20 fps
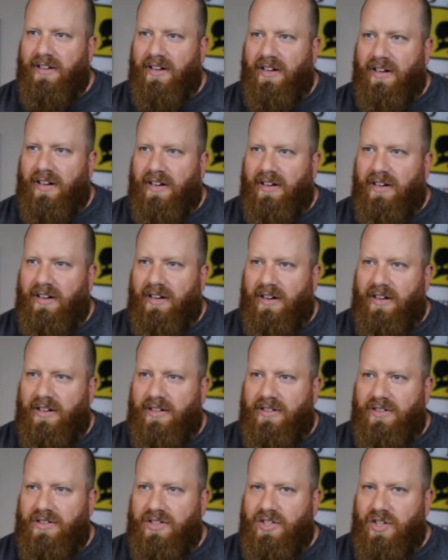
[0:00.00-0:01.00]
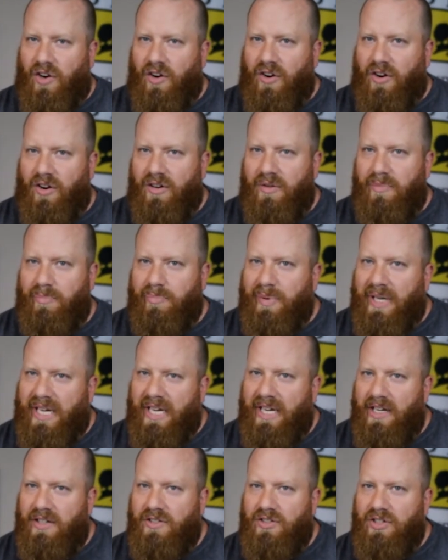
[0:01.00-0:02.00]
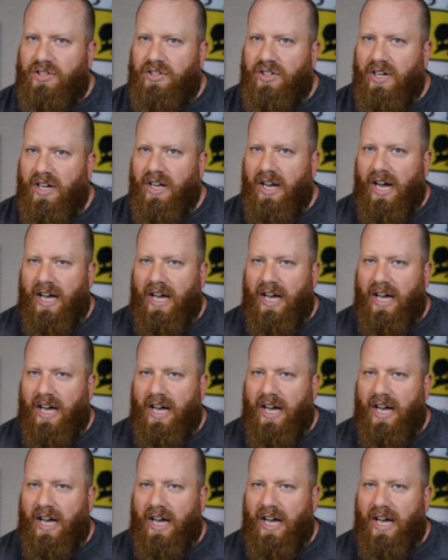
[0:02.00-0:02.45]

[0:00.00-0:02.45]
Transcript: a, a tart peach.